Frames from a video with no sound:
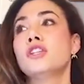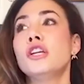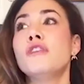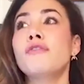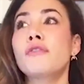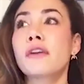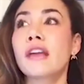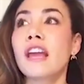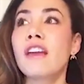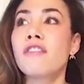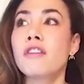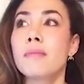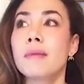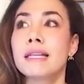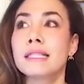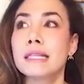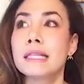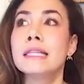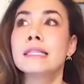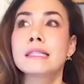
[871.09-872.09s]
she
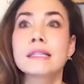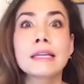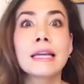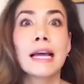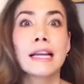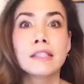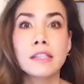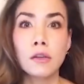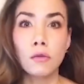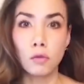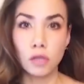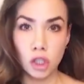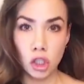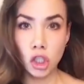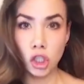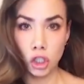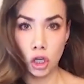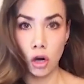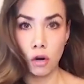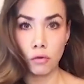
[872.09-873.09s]
forgave him as easily as it
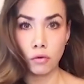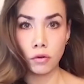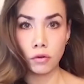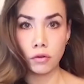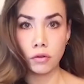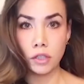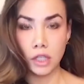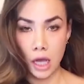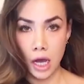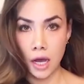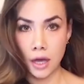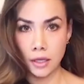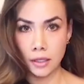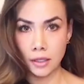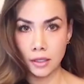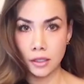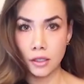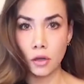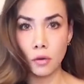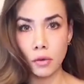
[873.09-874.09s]
was shown to us.